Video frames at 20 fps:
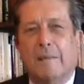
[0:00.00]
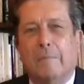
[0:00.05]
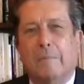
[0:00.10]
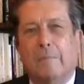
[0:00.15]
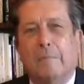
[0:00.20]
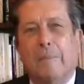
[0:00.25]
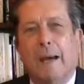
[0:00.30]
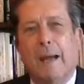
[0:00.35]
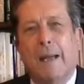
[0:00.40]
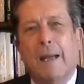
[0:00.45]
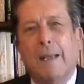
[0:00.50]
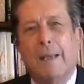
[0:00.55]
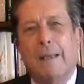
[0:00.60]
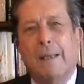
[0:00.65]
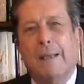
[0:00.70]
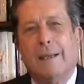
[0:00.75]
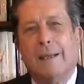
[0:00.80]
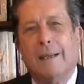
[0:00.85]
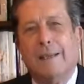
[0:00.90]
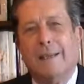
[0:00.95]

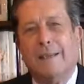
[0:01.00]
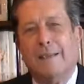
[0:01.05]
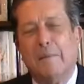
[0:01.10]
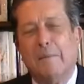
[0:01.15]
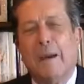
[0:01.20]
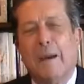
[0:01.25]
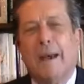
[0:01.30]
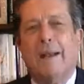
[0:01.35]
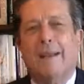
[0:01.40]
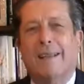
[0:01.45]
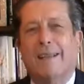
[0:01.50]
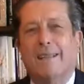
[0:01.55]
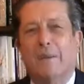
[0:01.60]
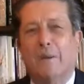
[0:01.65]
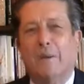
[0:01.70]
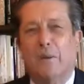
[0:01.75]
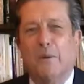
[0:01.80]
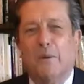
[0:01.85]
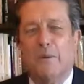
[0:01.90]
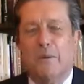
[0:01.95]
by the market
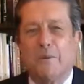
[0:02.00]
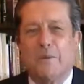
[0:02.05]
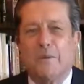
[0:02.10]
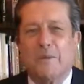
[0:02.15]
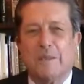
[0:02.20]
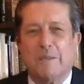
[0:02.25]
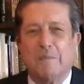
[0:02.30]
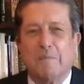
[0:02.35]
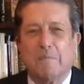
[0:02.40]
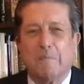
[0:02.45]
laws,